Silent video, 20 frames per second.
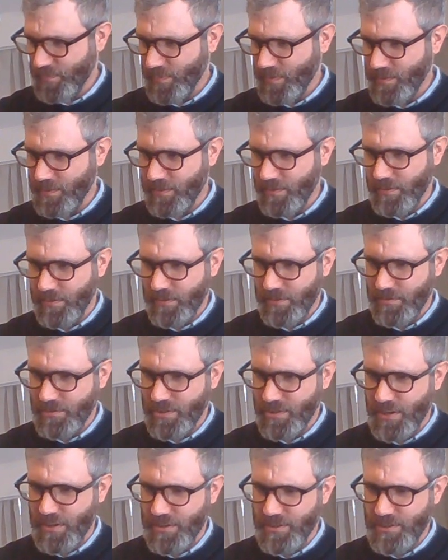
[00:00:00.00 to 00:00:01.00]
It's
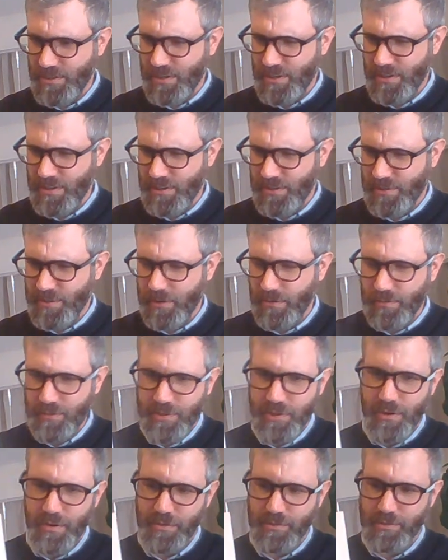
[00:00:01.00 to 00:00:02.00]
JG
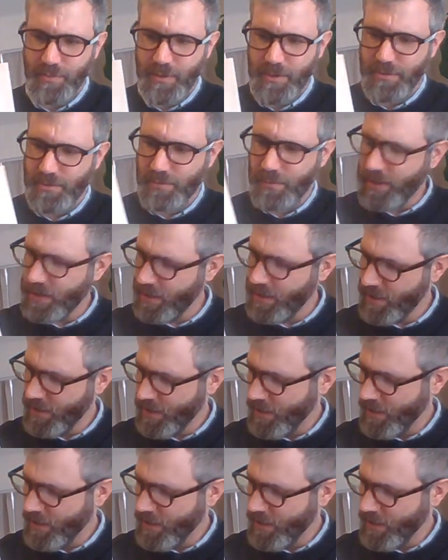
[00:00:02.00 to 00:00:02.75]
Tokyo 2020.